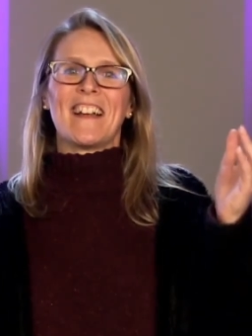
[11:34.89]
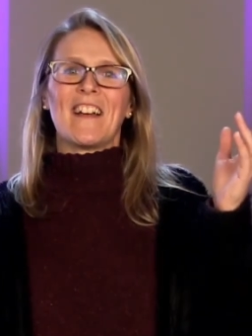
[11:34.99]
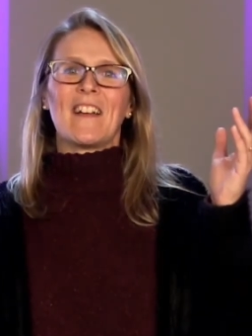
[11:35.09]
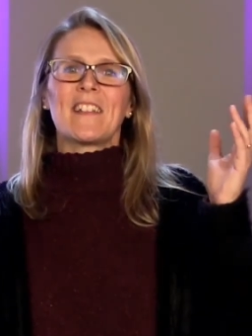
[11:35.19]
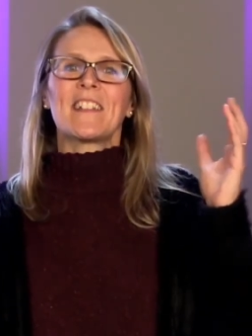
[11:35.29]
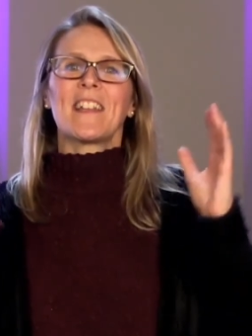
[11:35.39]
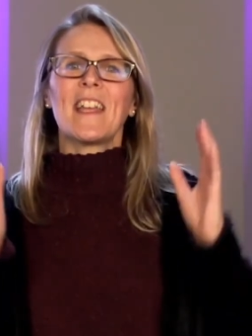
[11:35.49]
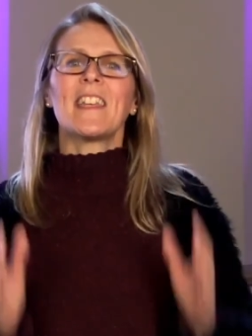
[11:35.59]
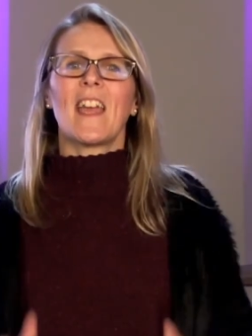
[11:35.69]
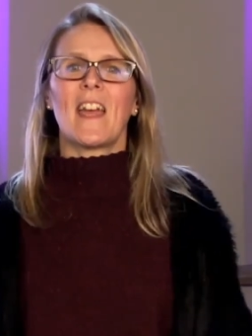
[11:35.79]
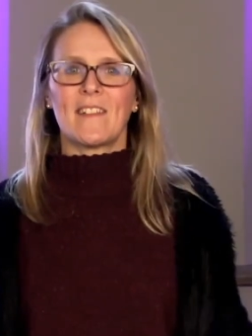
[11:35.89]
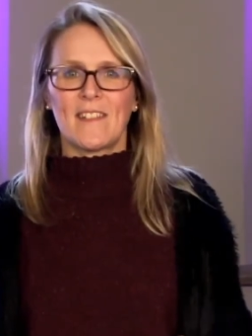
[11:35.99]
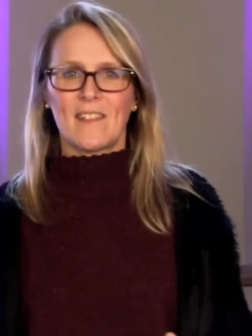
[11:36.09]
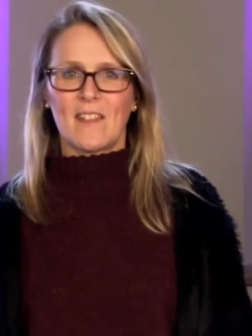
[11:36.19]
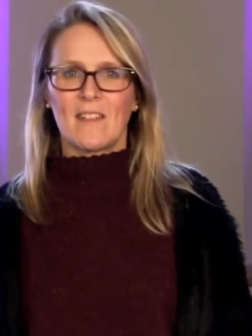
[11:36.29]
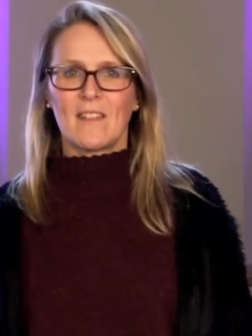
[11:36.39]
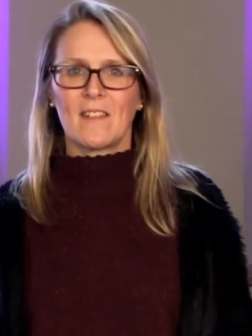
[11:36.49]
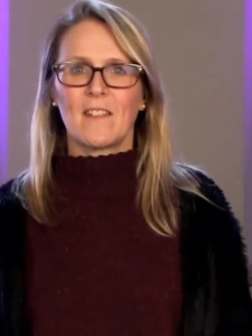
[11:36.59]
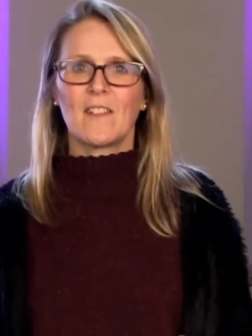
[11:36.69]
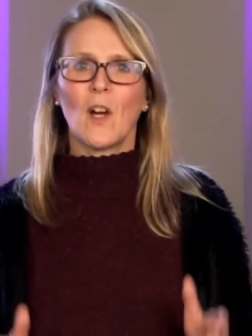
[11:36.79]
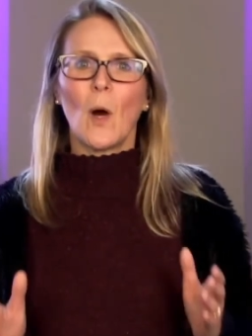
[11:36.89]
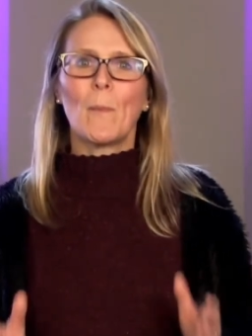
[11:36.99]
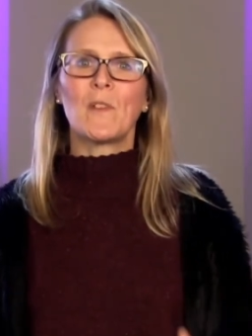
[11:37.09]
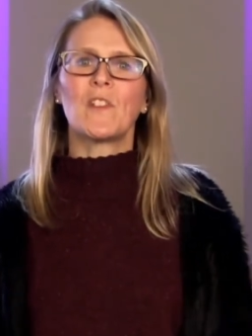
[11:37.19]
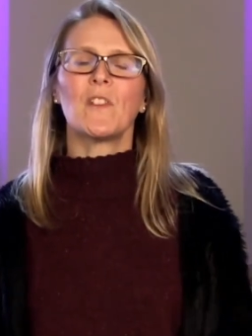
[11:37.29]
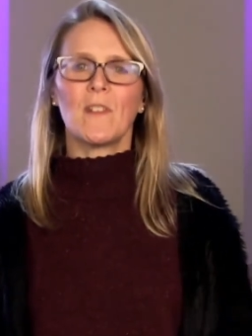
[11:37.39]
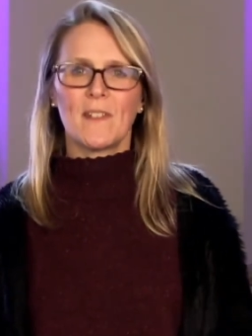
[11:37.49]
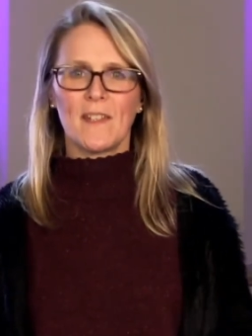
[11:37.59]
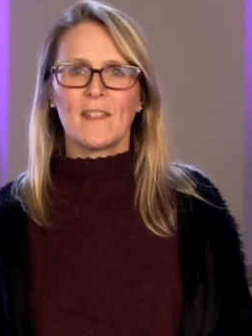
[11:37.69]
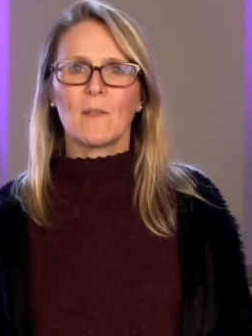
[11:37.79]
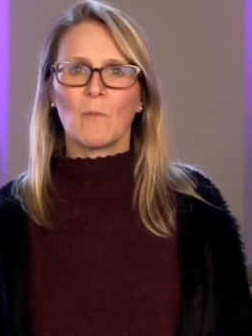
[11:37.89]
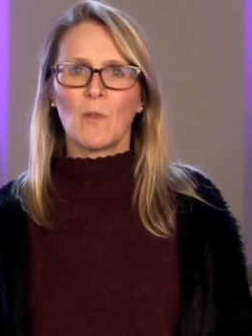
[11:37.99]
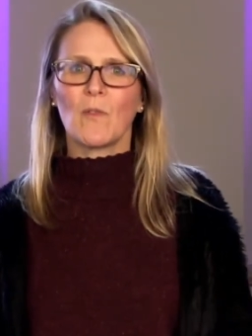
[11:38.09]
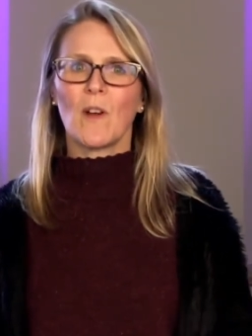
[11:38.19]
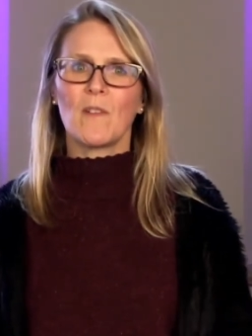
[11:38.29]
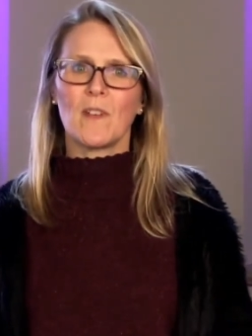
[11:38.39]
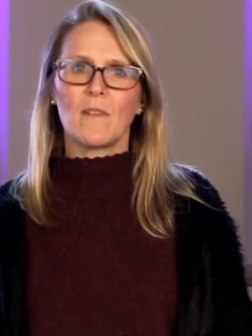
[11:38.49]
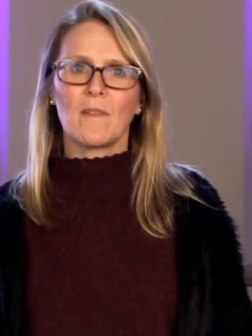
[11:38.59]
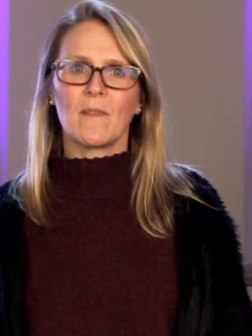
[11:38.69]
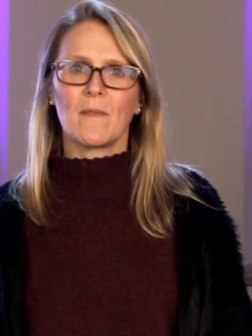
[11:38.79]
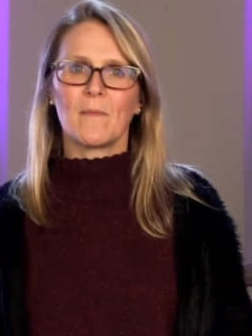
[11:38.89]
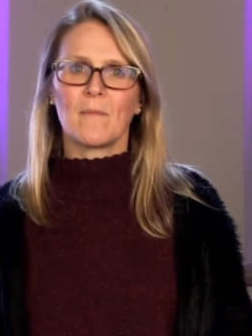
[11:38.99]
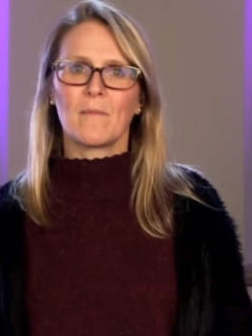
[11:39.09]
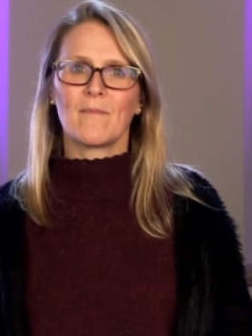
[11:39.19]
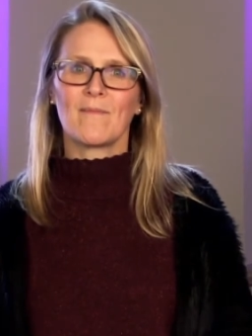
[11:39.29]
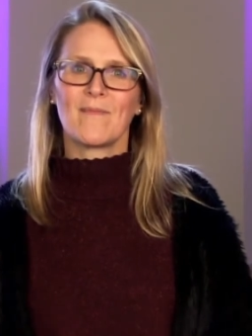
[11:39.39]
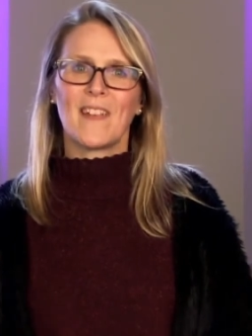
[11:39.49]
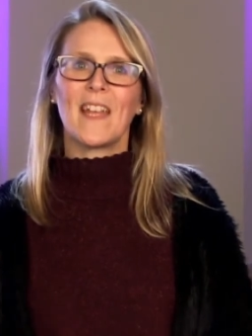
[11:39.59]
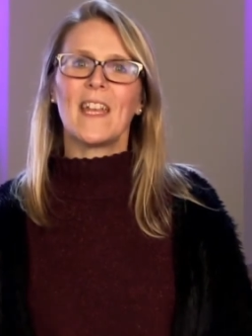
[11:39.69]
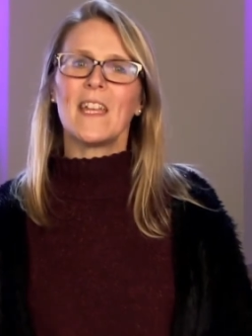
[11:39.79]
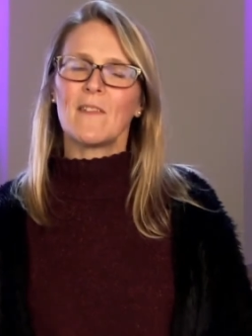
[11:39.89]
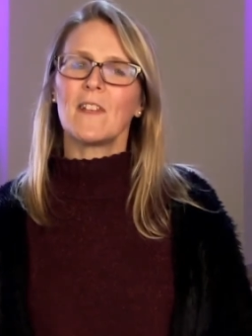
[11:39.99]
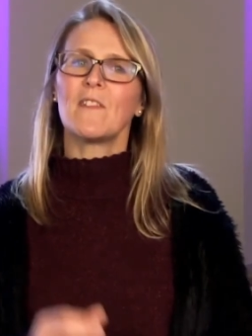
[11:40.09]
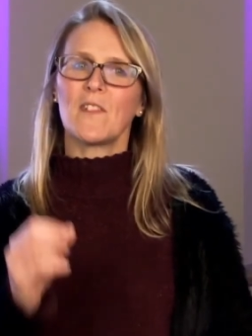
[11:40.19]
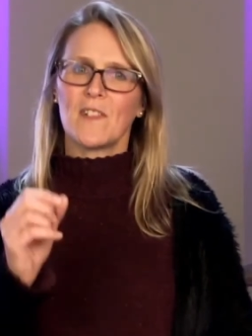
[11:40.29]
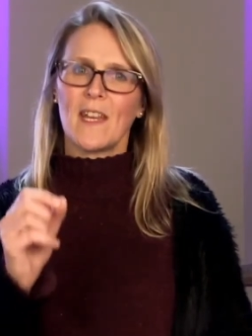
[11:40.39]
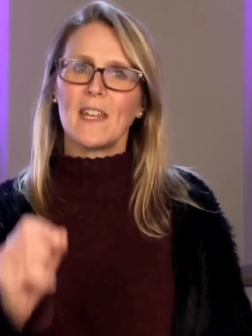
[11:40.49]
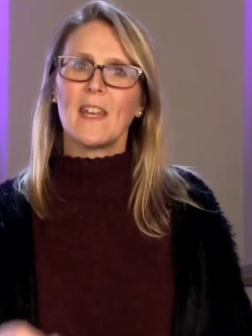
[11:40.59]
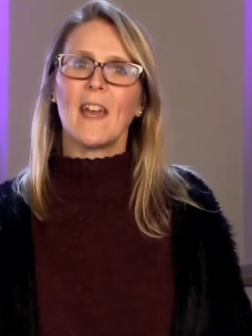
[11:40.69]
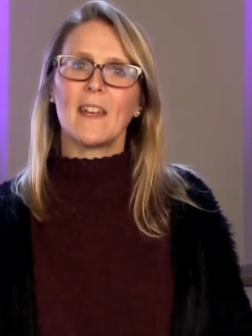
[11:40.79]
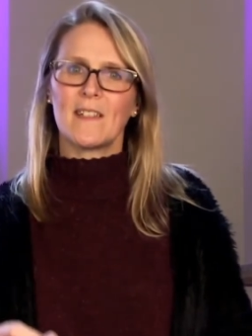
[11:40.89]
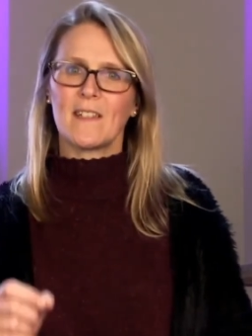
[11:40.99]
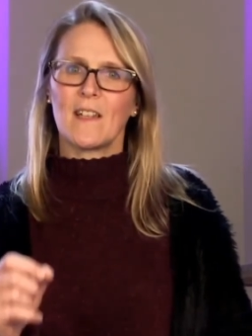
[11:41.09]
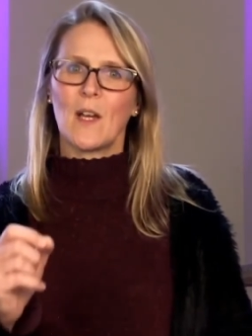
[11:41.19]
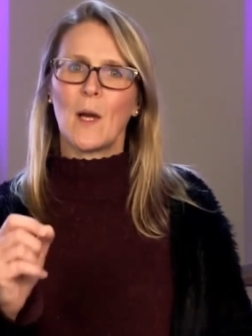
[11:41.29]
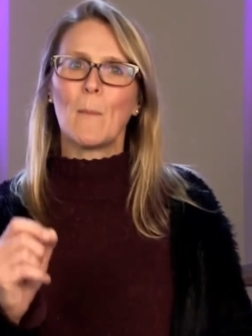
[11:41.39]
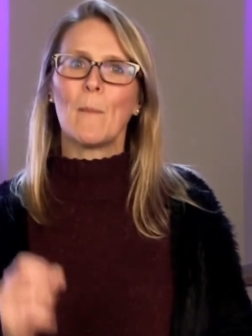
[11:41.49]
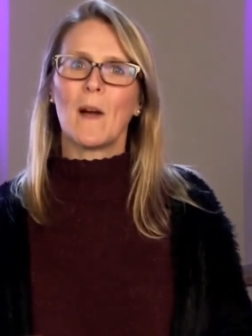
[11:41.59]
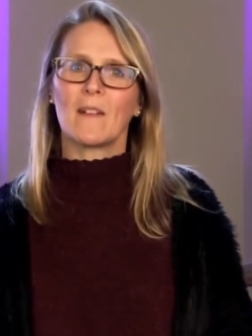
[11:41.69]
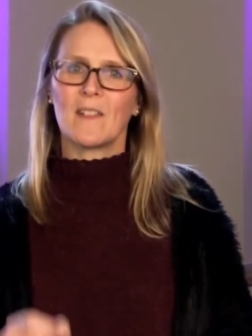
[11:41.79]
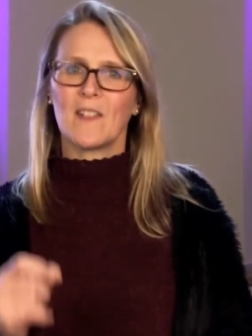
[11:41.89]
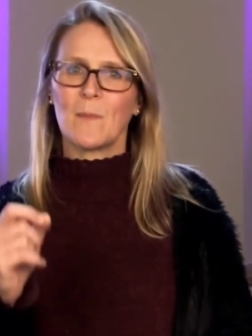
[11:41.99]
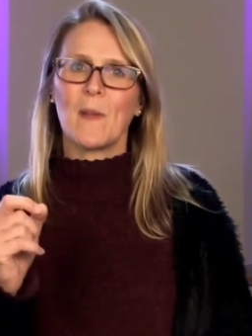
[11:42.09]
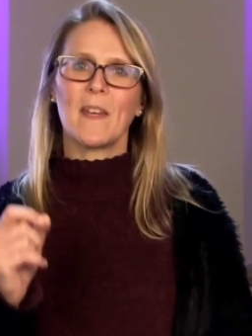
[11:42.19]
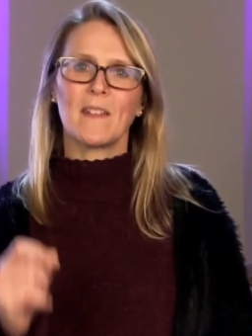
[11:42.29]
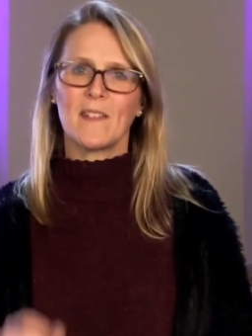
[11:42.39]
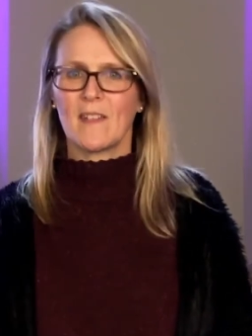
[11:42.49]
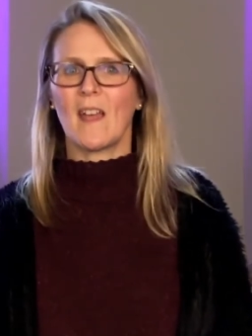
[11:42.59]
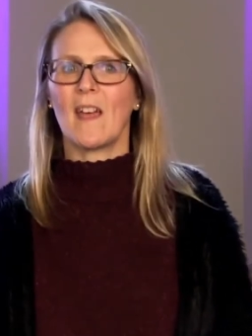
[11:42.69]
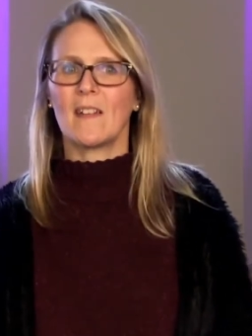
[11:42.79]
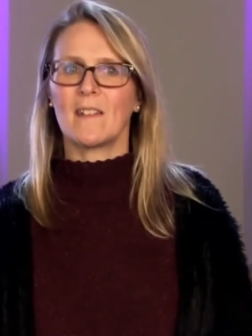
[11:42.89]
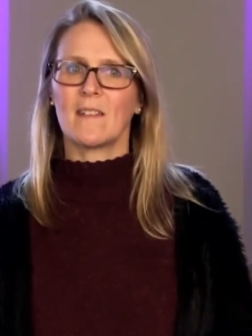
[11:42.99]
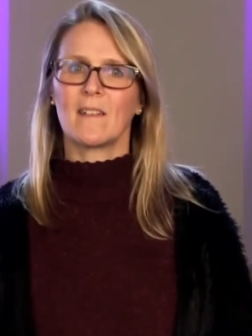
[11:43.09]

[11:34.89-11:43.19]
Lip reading: Say yes to opportunities that will grow you, even if you say yes amongst being scared.